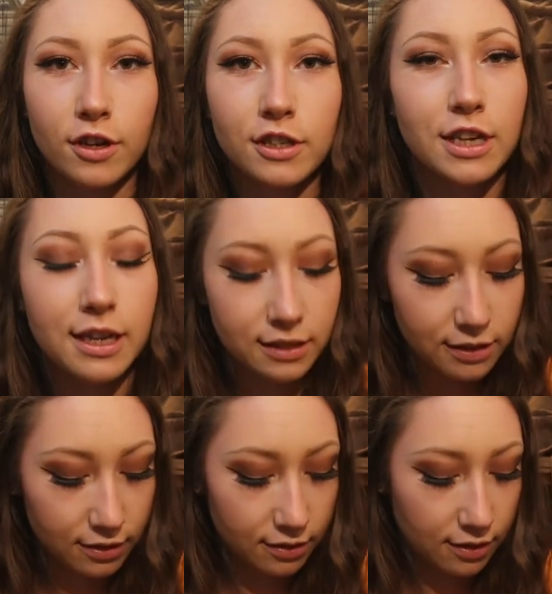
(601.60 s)

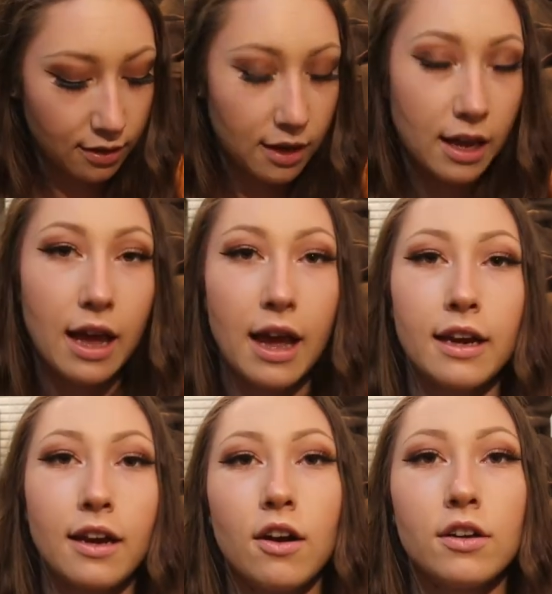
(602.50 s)
Crookshanks.
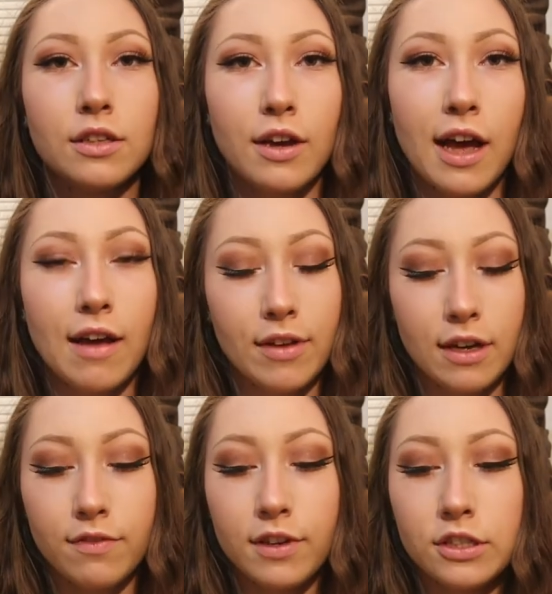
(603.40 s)
And I also have
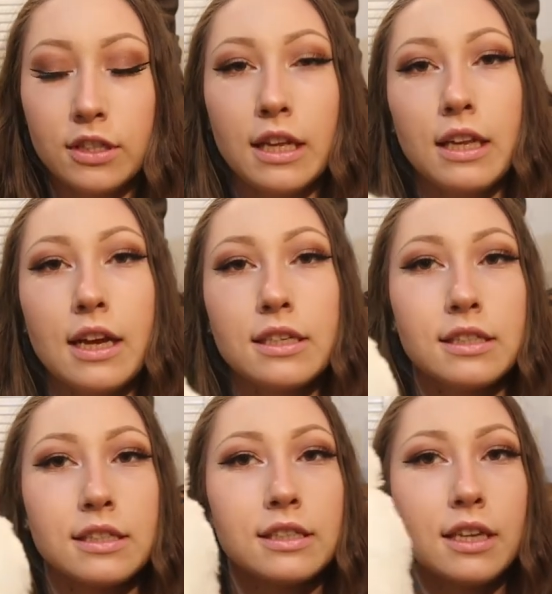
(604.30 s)
an officially
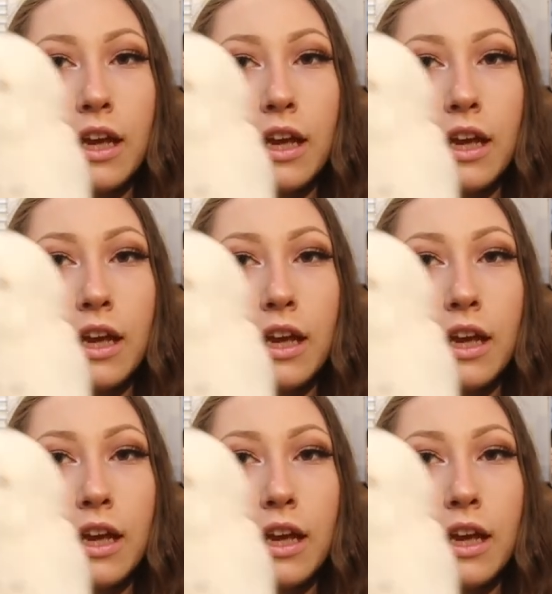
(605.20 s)
licensed